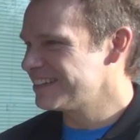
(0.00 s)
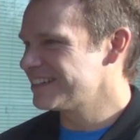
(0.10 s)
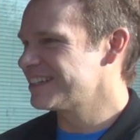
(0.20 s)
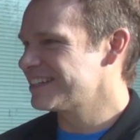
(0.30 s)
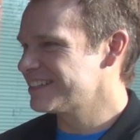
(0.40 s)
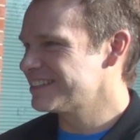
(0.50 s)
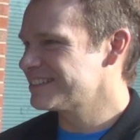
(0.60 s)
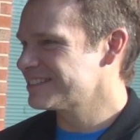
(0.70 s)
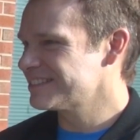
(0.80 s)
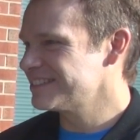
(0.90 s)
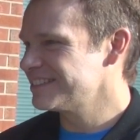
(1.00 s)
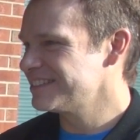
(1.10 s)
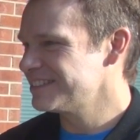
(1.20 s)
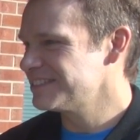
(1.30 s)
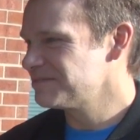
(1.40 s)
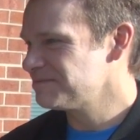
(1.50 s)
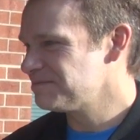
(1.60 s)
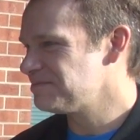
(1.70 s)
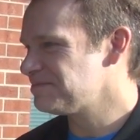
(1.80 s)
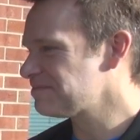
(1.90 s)

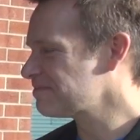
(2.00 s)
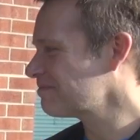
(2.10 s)
(silent)